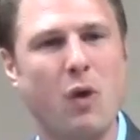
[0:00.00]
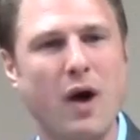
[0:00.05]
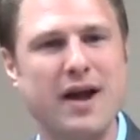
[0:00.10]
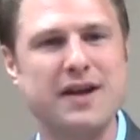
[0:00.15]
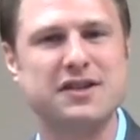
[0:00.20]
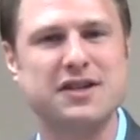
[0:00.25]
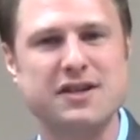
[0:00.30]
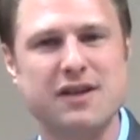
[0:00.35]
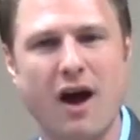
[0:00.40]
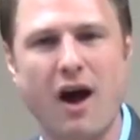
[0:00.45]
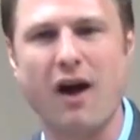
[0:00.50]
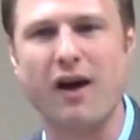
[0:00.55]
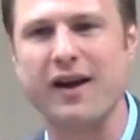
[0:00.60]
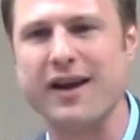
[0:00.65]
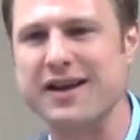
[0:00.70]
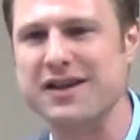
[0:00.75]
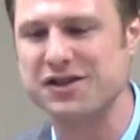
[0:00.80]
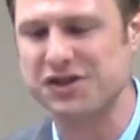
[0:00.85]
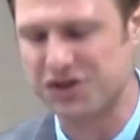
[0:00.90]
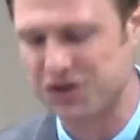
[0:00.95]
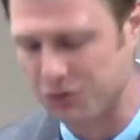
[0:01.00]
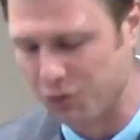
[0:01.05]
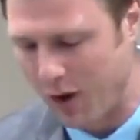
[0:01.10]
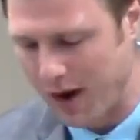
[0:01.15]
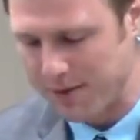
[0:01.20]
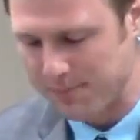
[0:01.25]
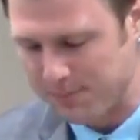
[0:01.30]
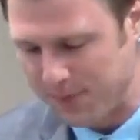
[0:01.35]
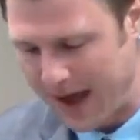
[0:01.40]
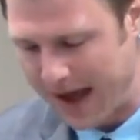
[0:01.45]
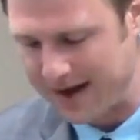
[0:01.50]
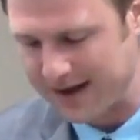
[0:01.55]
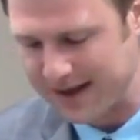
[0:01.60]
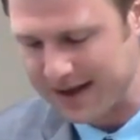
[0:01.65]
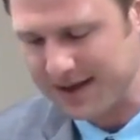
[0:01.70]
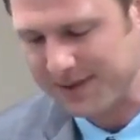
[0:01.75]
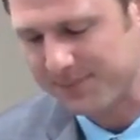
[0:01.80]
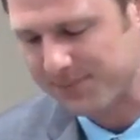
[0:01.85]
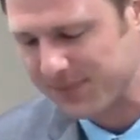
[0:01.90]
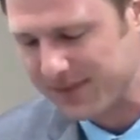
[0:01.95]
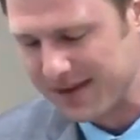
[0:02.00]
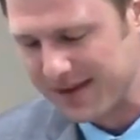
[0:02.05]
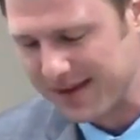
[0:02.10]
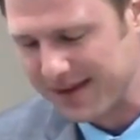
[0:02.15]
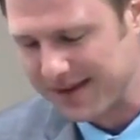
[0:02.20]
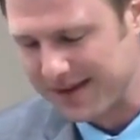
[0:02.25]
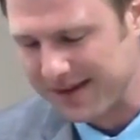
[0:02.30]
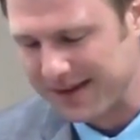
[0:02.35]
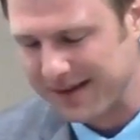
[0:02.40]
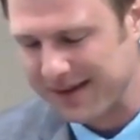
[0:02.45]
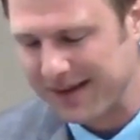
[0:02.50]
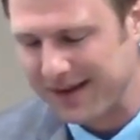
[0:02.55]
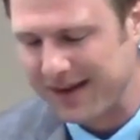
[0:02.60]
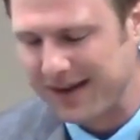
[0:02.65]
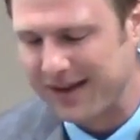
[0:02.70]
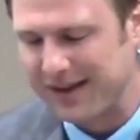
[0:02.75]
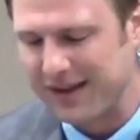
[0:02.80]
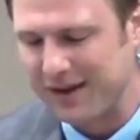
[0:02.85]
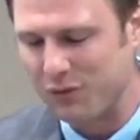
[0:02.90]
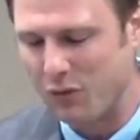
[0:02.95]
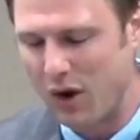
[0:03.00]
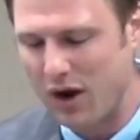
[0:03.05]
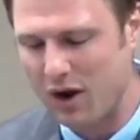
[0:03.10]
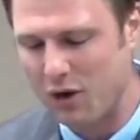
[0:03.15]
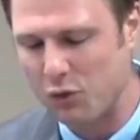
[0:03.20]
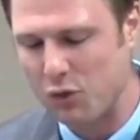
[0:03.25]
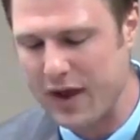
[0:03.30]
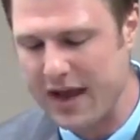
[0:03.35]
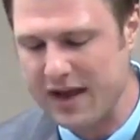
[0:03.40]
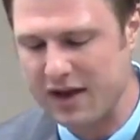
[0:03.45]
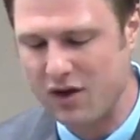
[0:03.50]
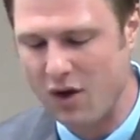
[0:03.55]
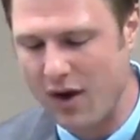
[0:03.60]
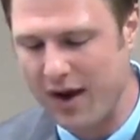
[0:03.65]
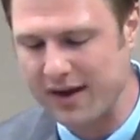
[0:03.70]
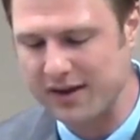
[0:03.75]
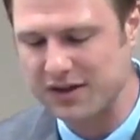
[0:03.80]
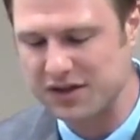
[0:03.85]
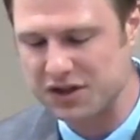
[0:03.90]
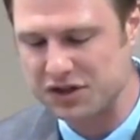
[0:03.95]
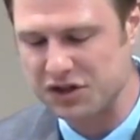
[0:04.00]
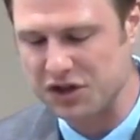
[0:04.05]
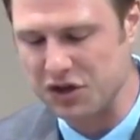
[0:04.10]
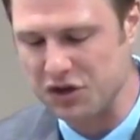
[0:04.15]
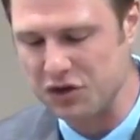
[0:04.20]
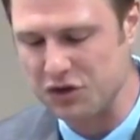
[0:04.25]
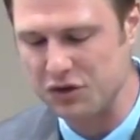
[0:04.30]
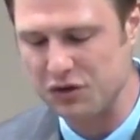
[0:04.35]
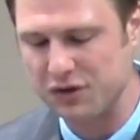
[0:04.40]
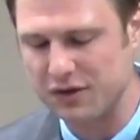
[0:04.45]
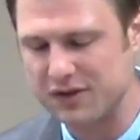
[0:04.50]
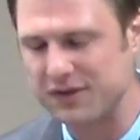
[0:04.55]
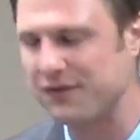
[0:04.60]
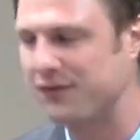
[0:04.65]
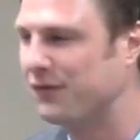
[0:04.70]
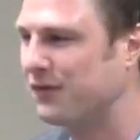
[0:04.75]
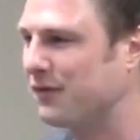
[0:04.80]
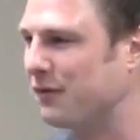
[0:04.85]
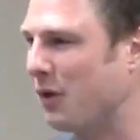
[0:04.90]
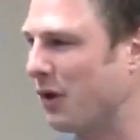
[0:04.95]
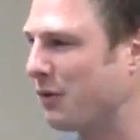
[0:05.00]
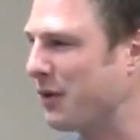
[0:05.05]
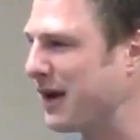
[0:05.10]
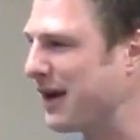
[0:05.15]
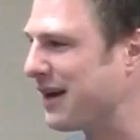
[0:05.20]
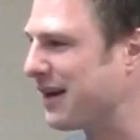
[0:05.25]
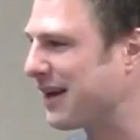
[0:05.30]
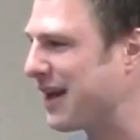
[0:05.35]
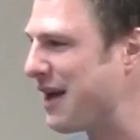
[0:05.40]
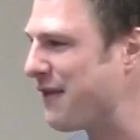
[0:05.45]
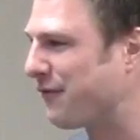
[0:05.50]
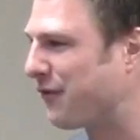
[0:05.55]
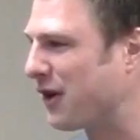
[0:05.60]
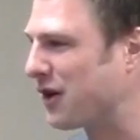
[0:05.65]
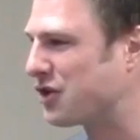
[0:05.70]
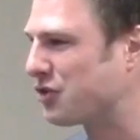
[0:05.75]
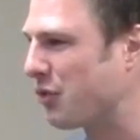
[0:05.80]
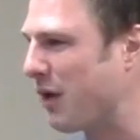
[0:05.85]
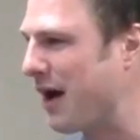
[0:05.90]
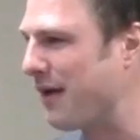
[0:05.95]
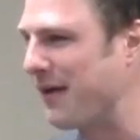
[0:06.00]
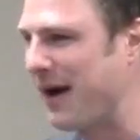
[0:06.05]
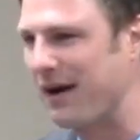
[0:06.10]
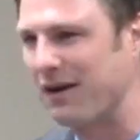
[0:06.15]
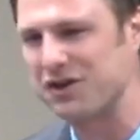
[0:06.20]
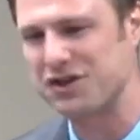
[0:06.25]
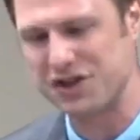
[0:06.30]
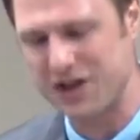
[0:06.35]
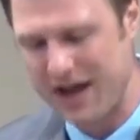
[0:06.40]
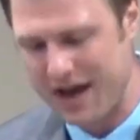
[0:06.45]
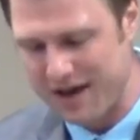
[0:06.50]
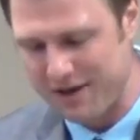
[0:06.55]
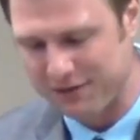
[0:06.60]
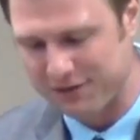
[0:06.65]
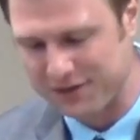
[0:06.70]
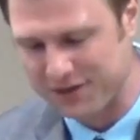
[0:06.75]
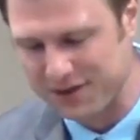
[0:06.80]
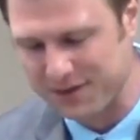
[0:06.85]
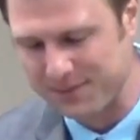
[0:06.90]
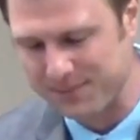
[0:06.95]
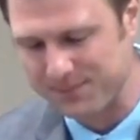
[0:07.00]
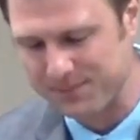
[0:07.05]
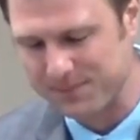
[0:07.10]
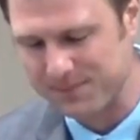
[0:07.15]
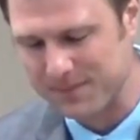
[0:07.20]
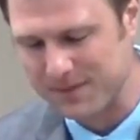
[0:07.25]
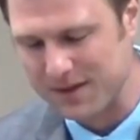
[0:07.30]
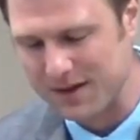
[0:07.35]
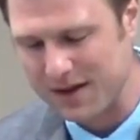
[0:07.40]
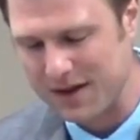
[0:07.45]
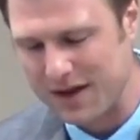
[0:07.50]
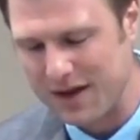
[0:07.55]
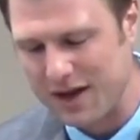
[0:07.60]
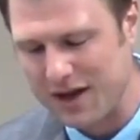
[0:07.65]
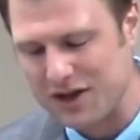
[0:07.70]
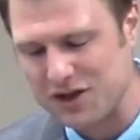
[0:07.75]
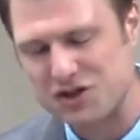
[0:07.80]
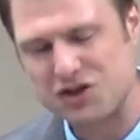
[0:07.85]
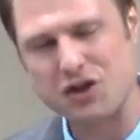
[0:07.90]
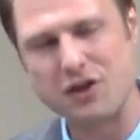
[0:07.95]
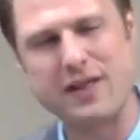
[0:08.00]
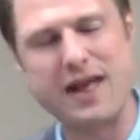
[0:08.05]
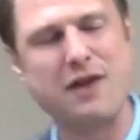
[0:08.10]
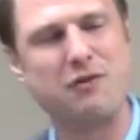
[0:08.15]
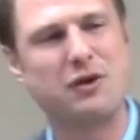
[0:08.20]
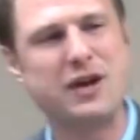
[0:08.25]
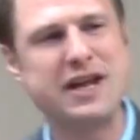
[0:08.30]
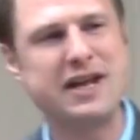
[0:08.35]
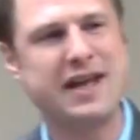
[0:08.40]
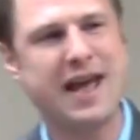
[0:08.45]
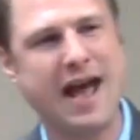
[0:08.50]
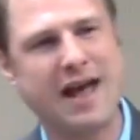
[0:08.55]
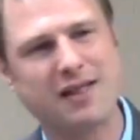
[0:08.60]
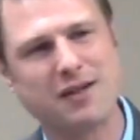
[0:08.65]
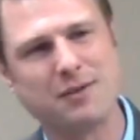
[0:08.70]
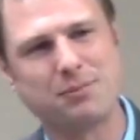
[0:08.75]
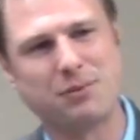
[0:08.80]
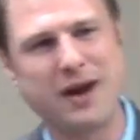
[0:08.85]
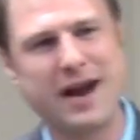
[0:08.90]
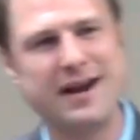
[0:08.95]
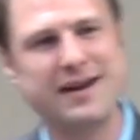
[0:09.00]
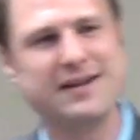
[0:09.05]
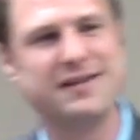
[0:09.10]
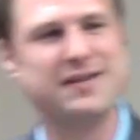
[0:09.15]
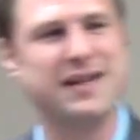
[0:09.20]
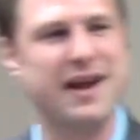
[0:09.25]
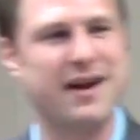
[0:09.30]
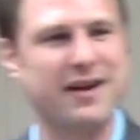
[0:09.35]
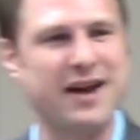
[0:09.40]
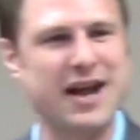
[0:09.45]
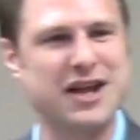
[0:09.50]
one denarius, one penny, and what are we going to do? What are we going to get for a 12 hour shift? So they recalibrated their